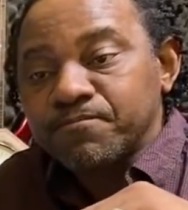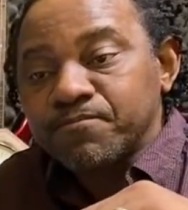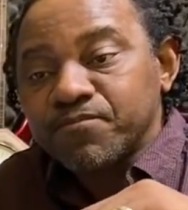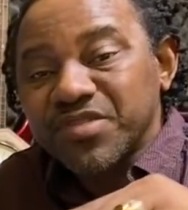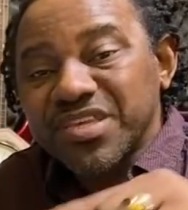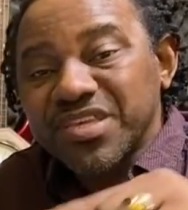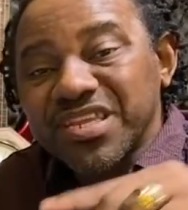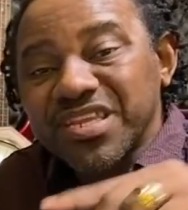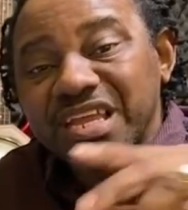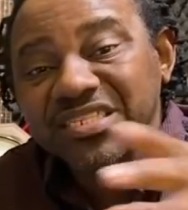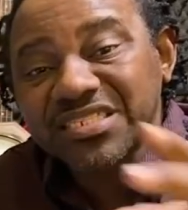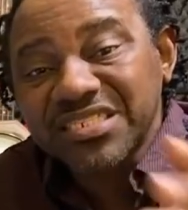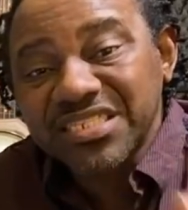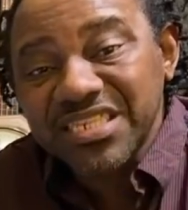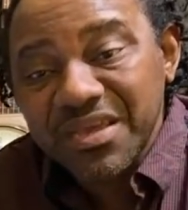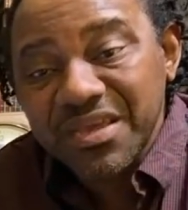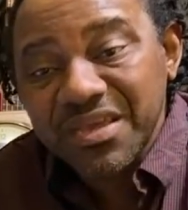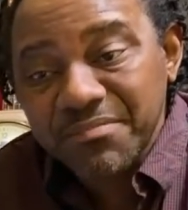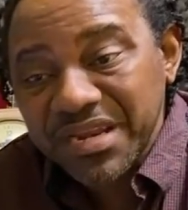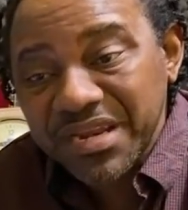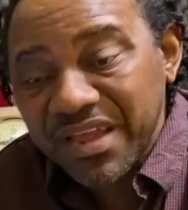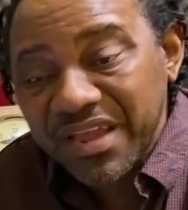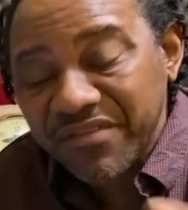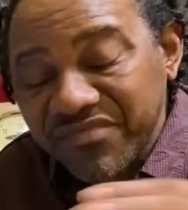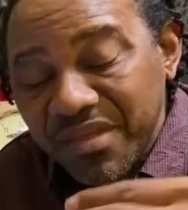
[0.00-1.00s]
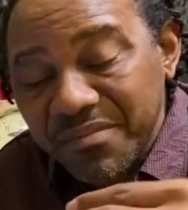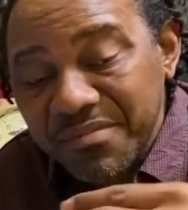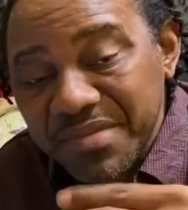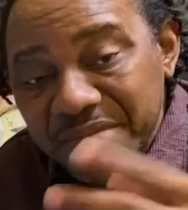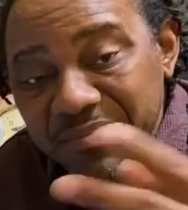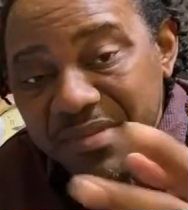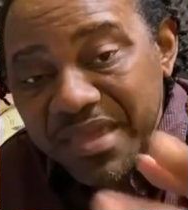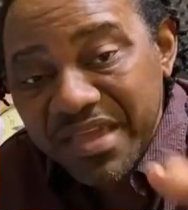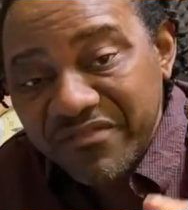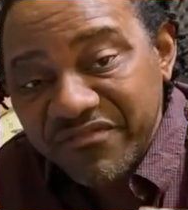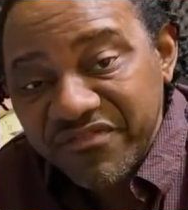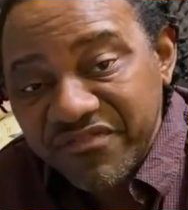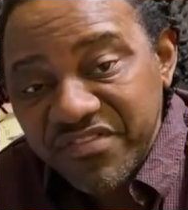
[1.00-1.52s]
Say that same man after me
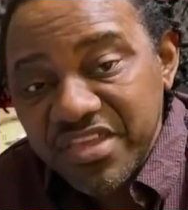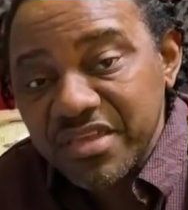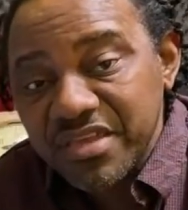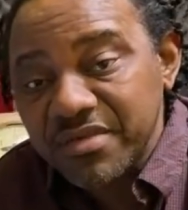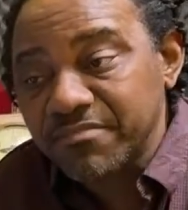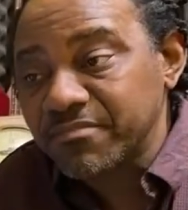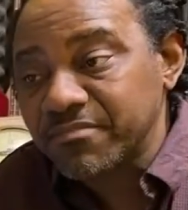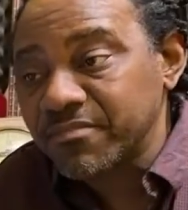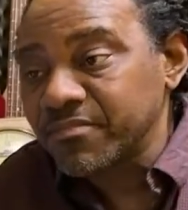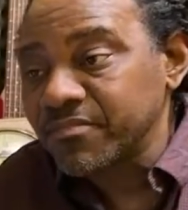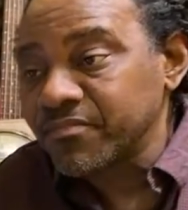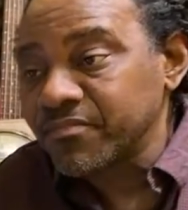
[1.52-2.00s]
bake for him.